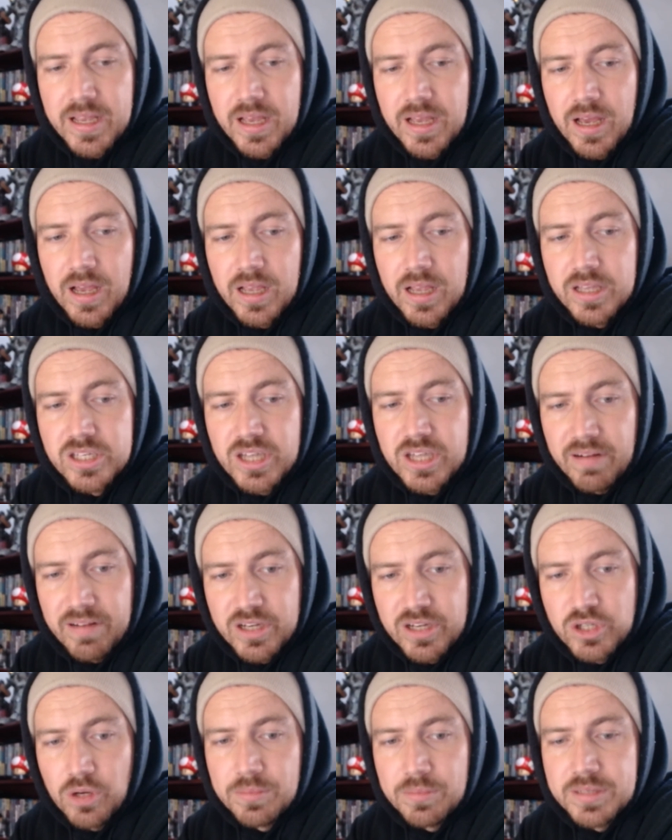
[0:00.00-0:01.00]
charity
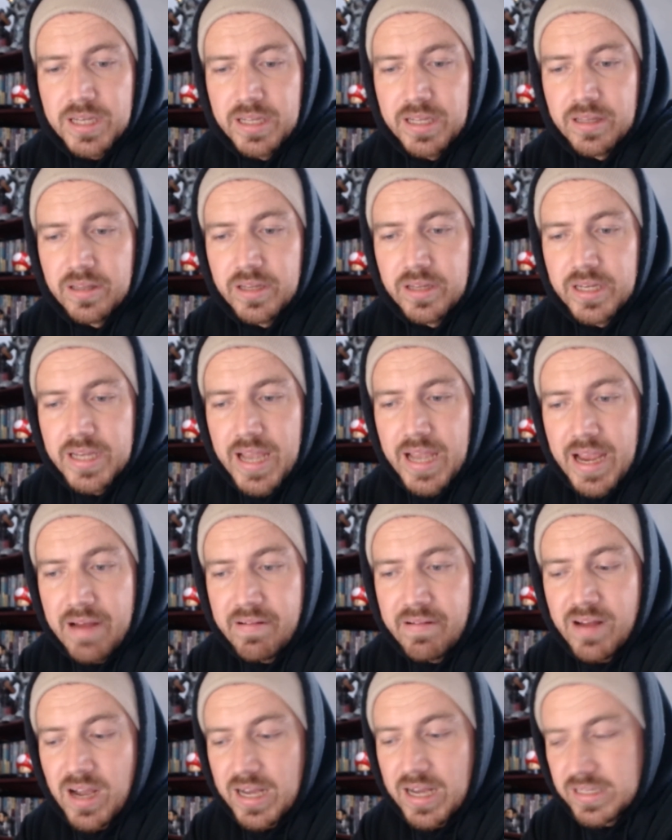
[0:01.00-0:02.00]
shops in the
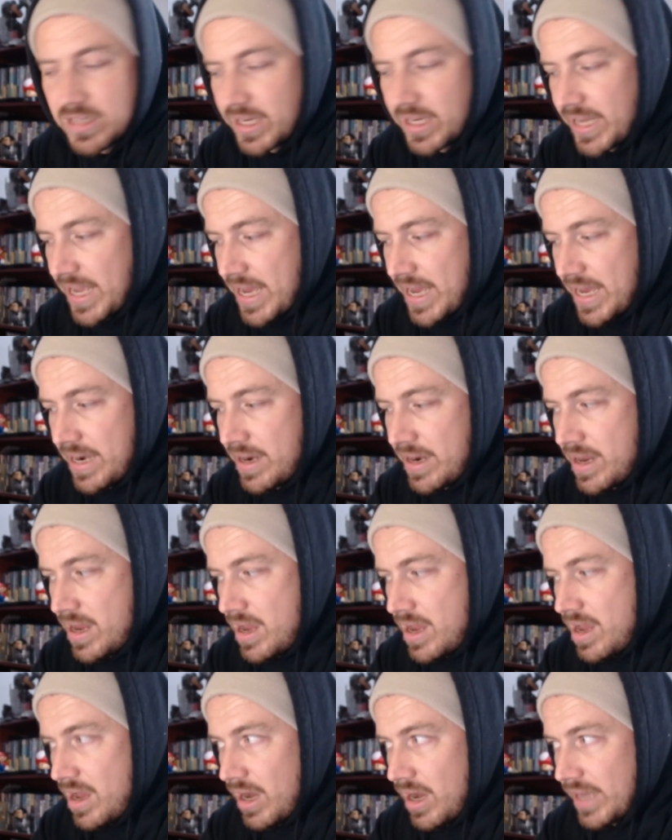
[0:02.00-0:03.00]
area as I can.
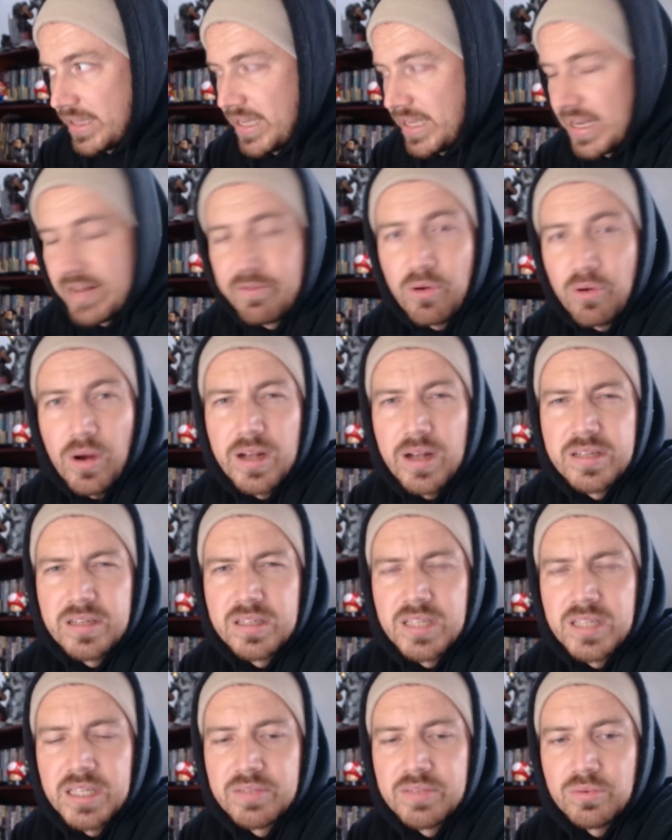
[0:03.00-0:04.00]
I did have quite a
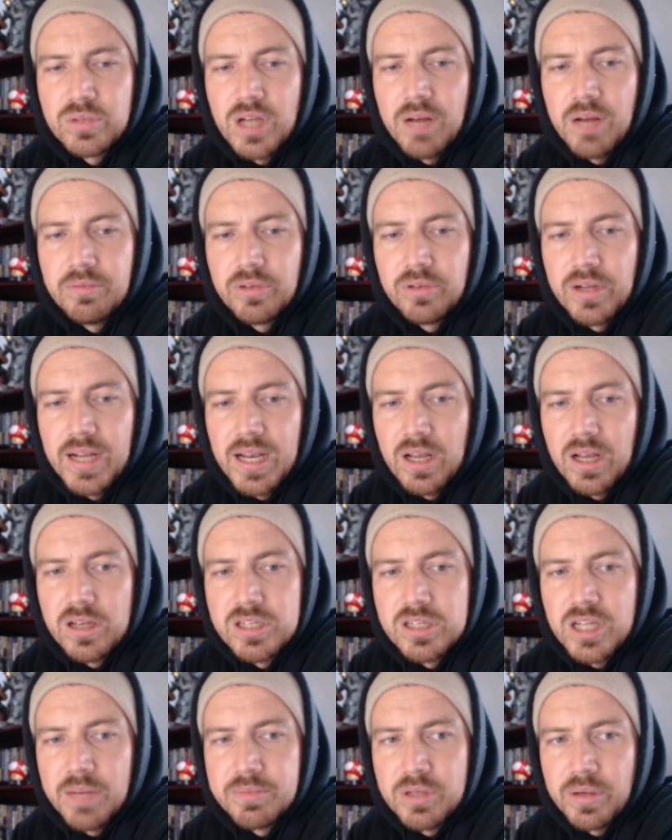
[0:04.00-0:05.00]
successful time doing that last
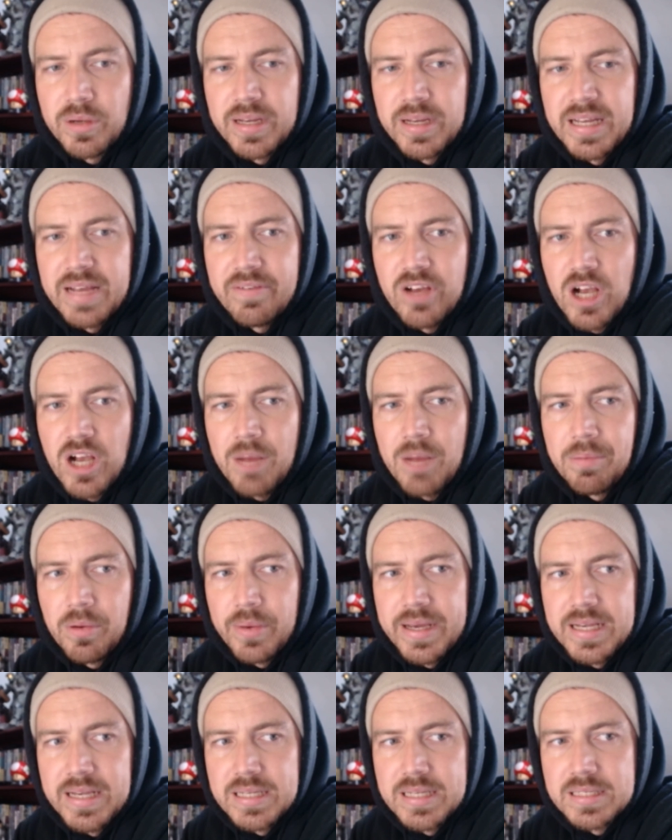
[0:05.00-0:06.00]
time, so I'm going to give it a couple of
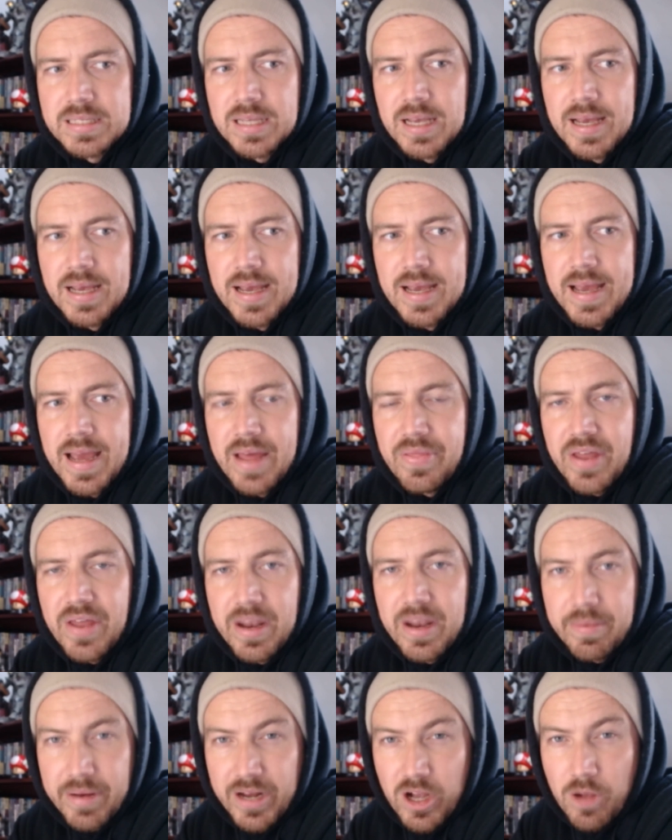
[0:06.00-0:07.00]
weeks, then I'm
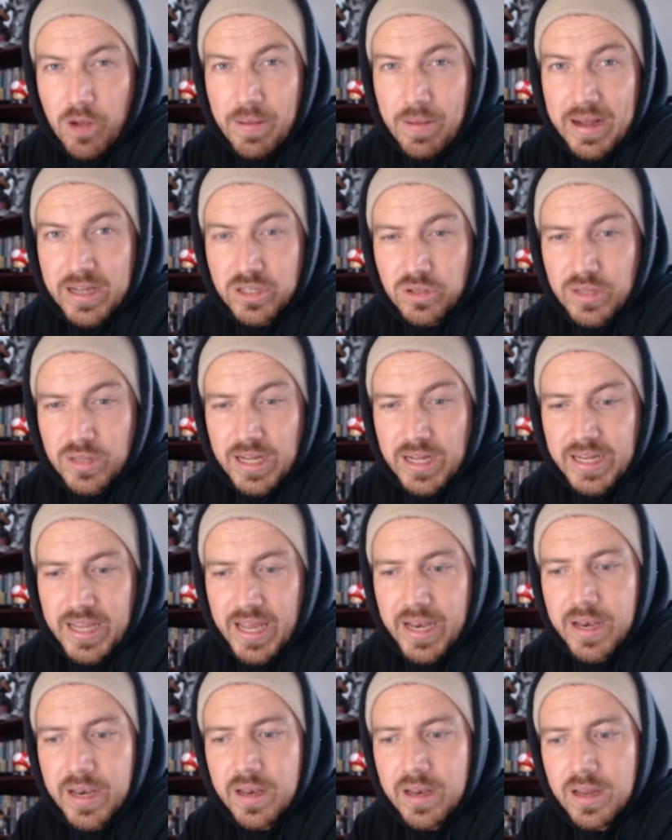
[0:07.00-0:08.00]
going to go back and do that
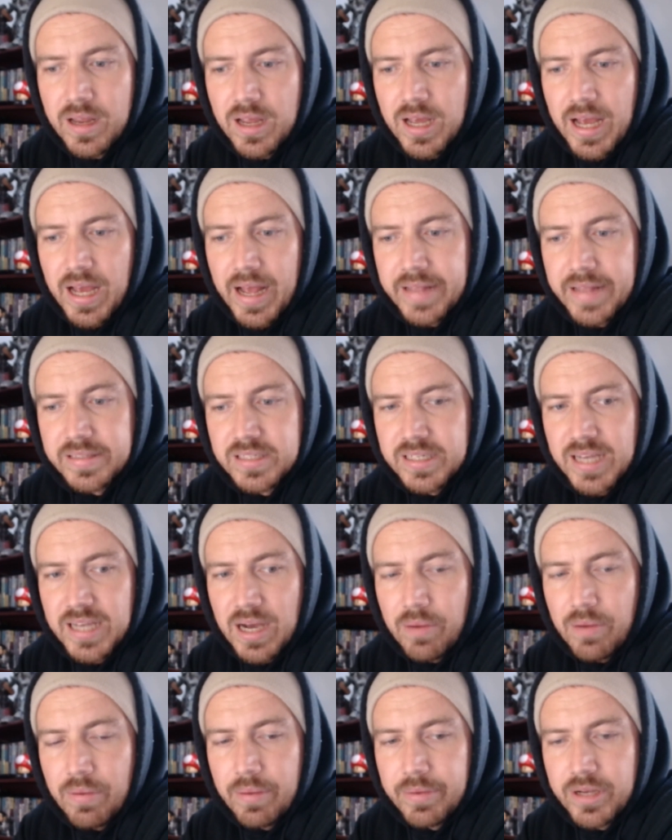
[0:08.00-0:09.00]
again and see how
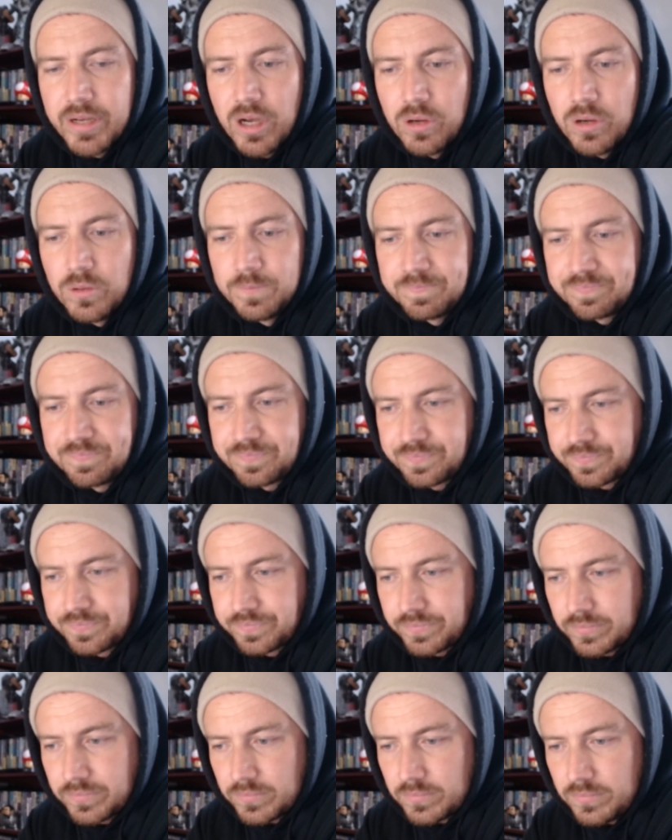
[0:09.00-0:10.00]
well we go.
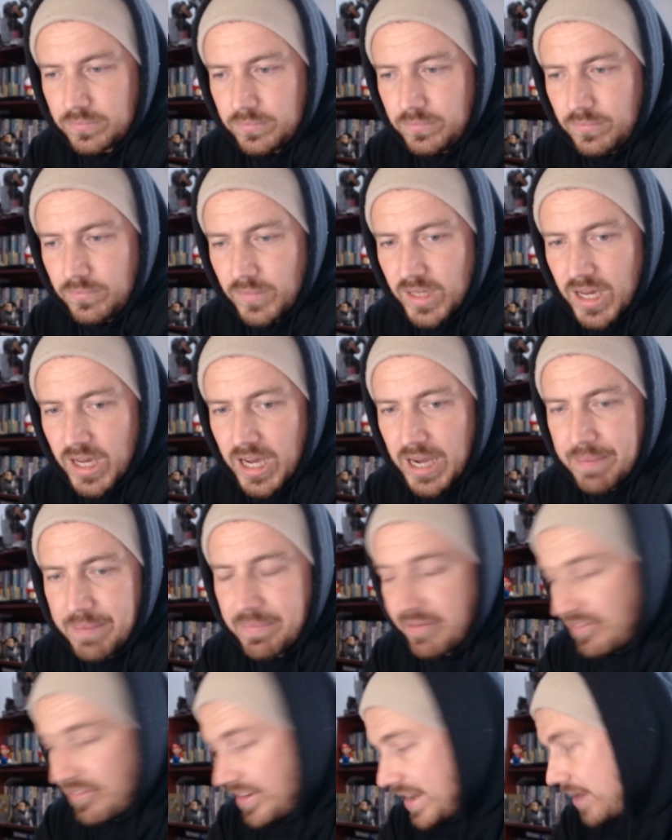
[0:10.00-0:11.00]
But
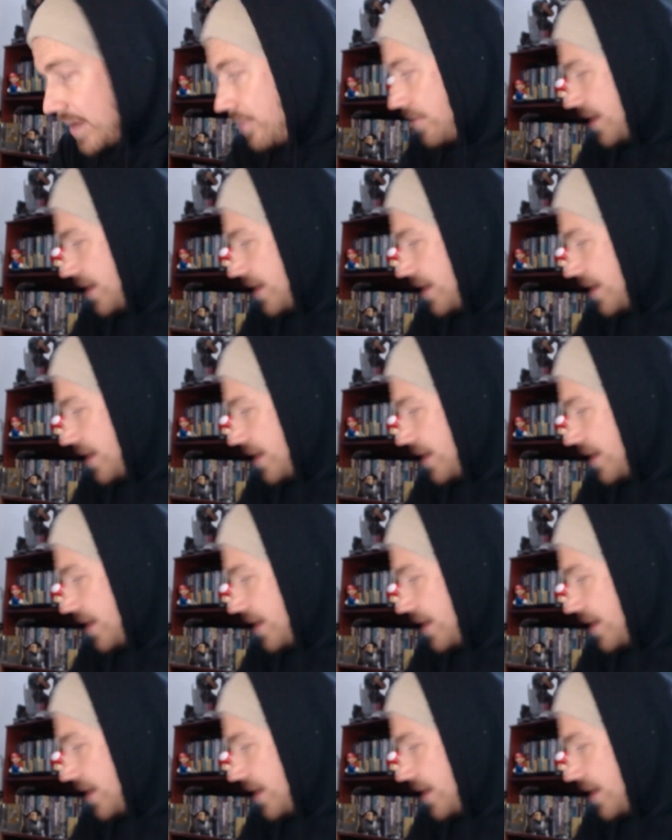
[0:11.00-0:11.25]
for now, that's